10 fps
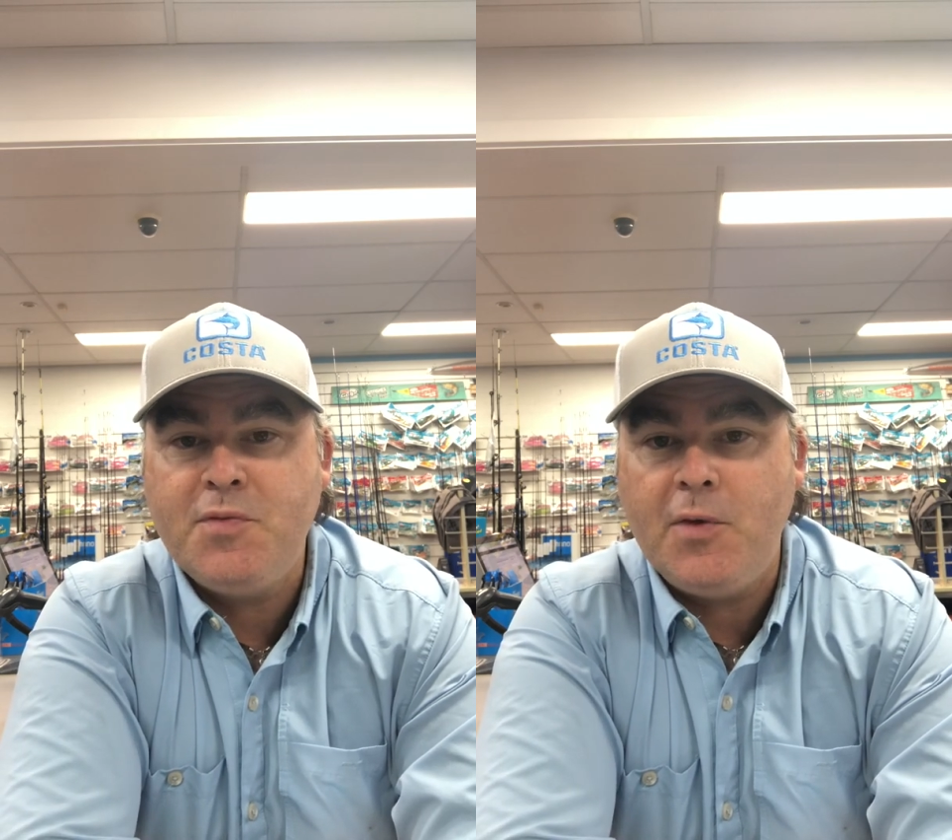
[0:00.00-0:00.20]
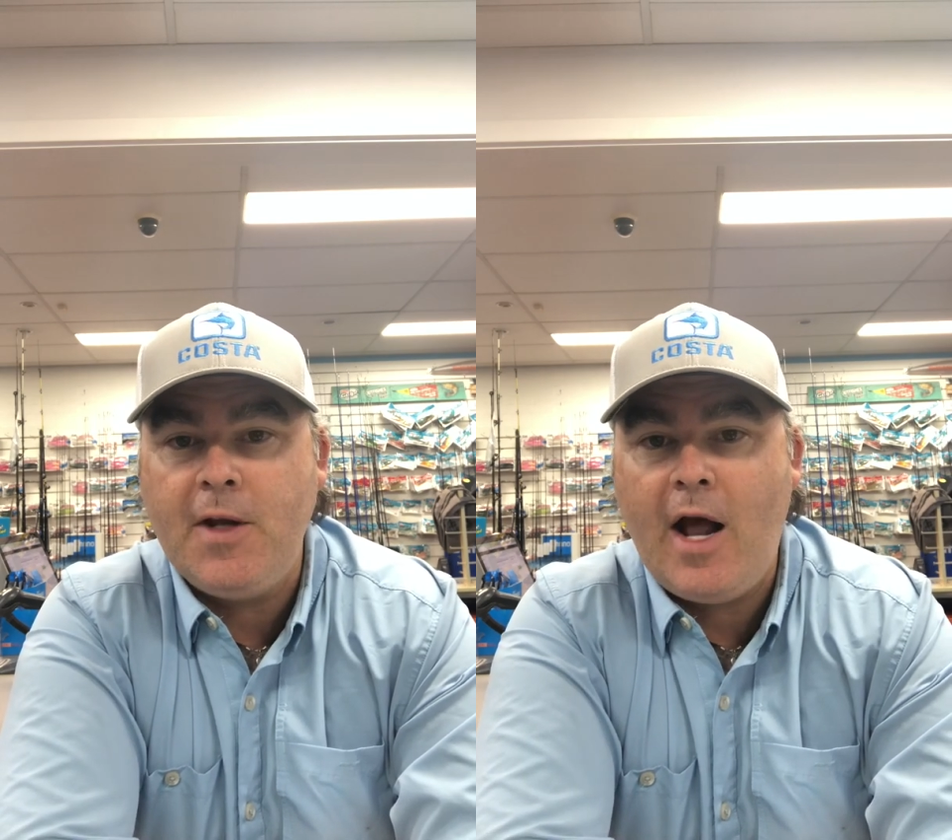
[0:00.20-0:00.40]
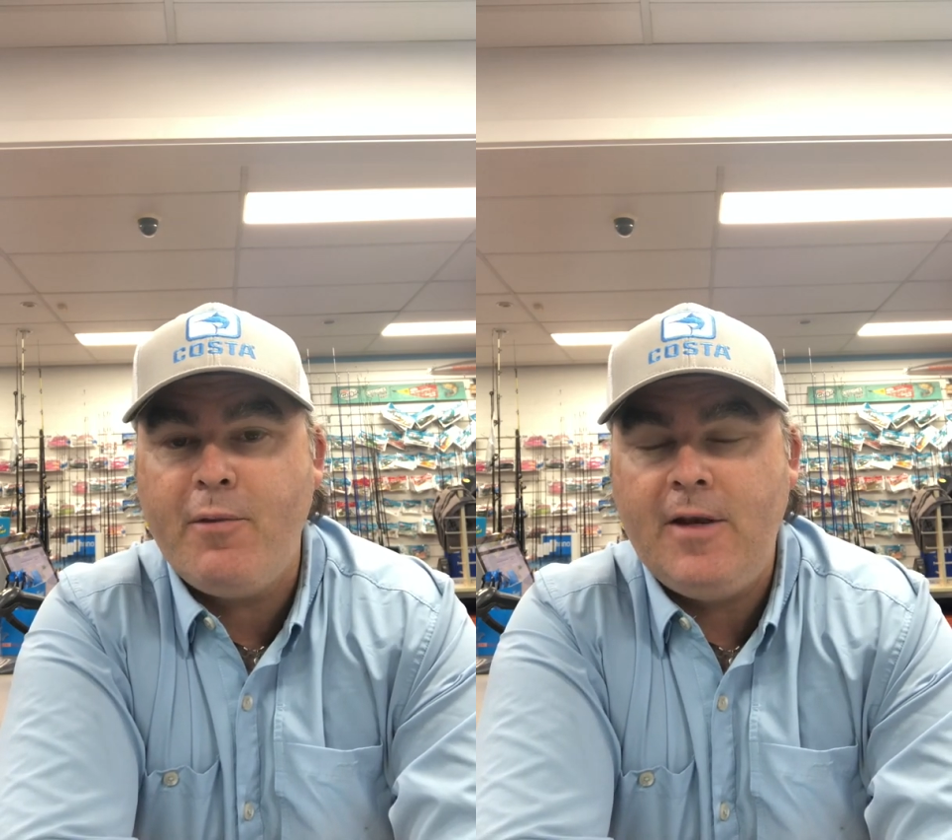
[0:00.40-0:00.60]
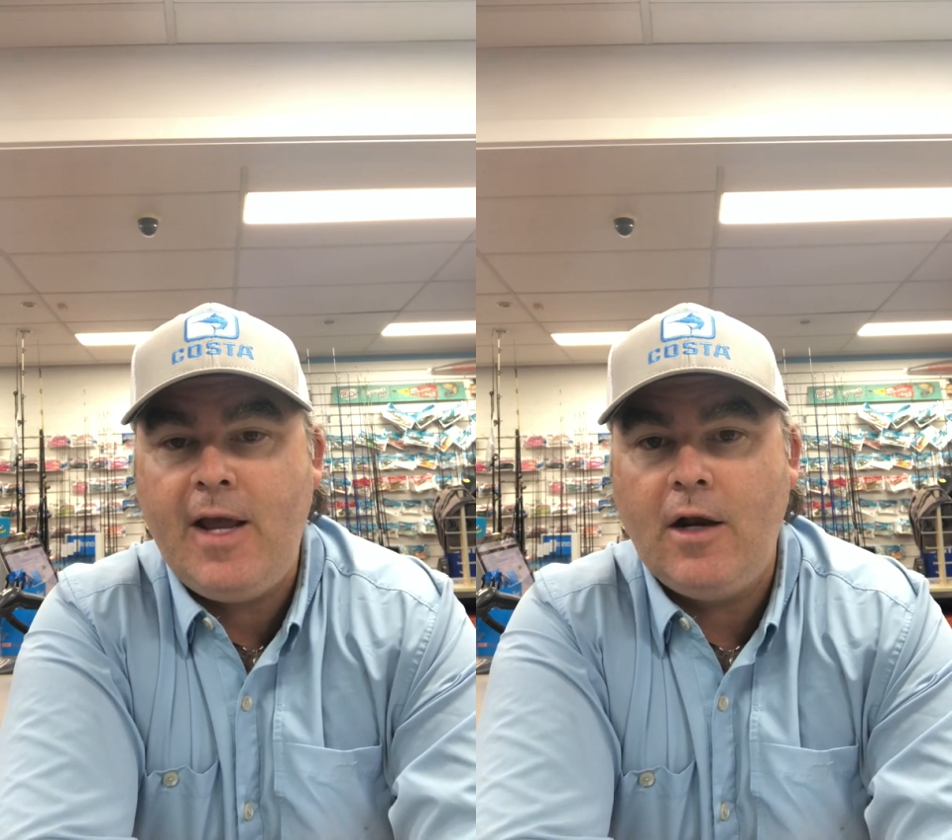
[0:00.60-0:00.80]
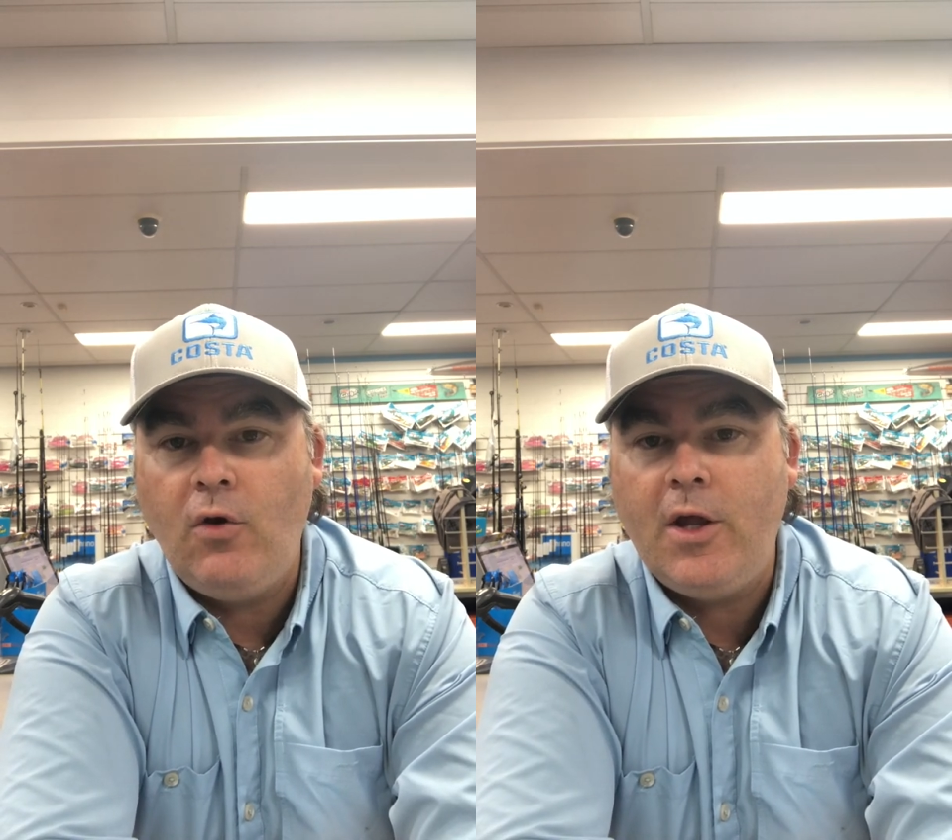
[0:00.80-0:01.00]
been up and
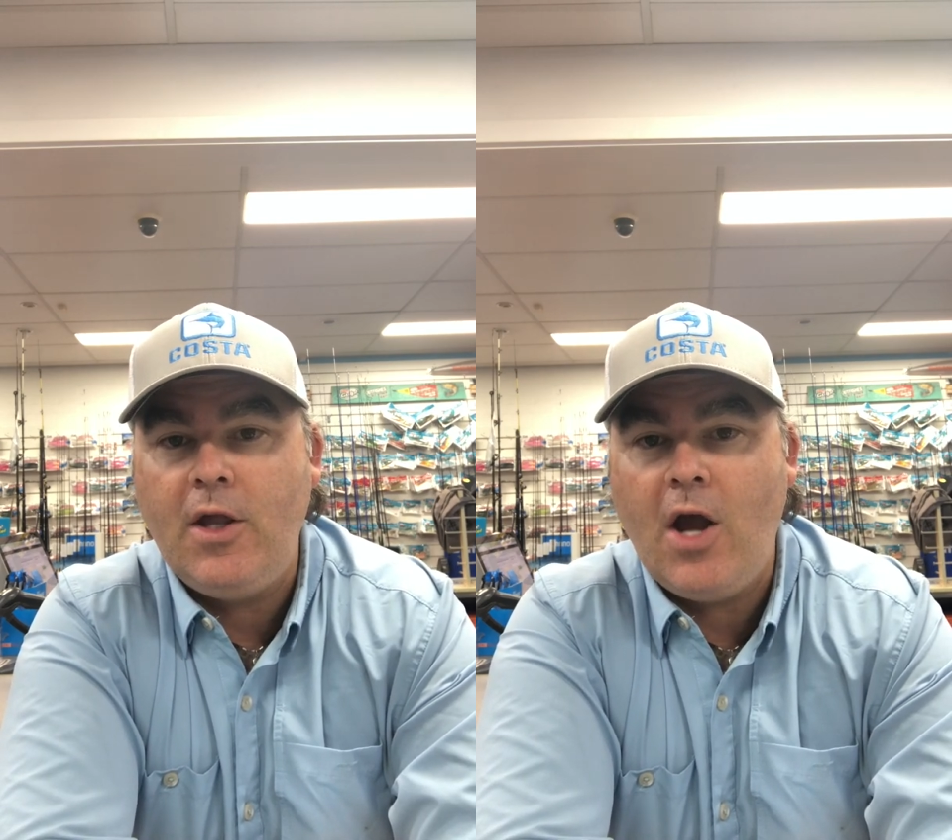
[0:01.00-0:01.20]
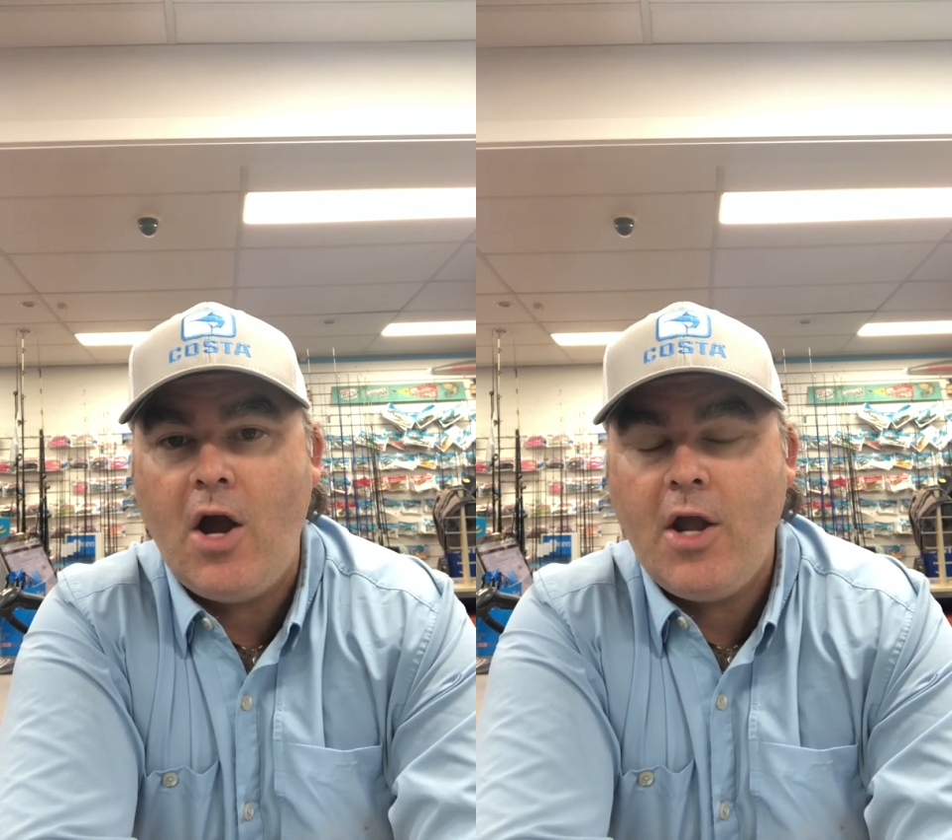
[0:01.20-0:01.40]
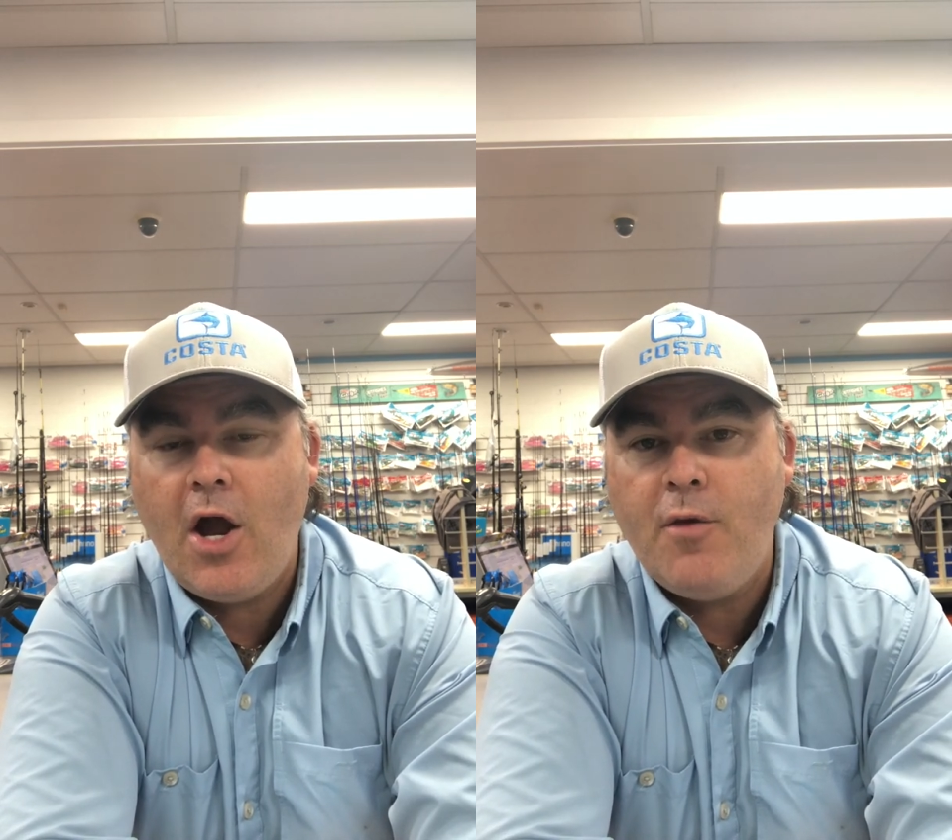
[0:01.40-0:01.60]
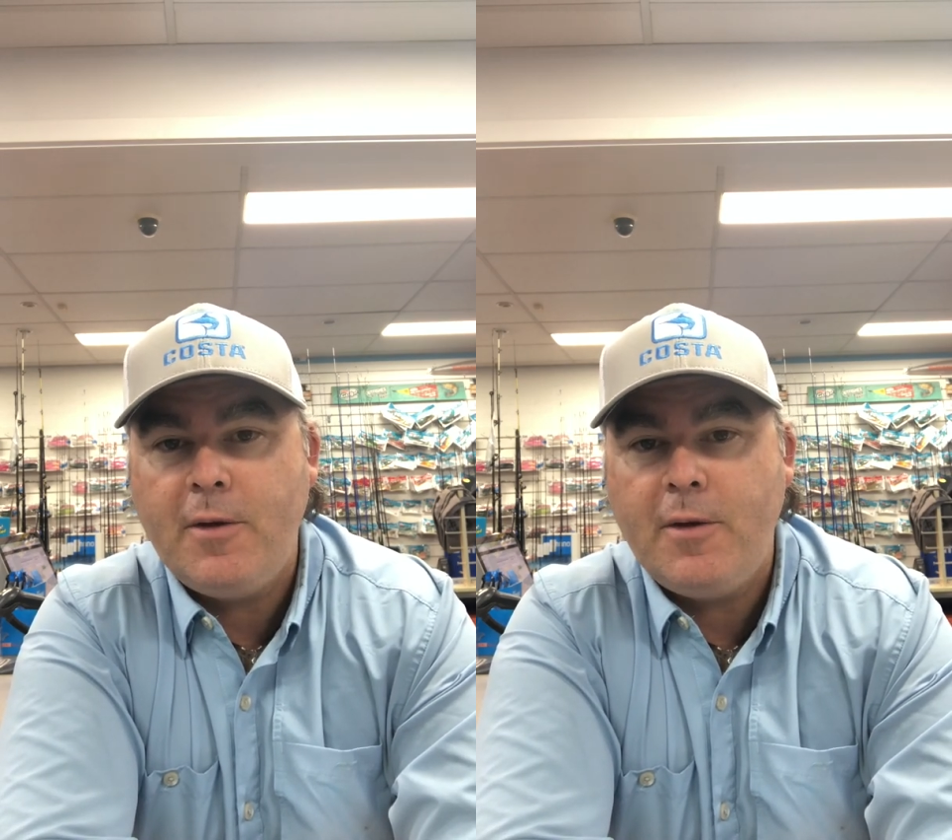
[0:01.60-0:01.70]
down like a yo-yo,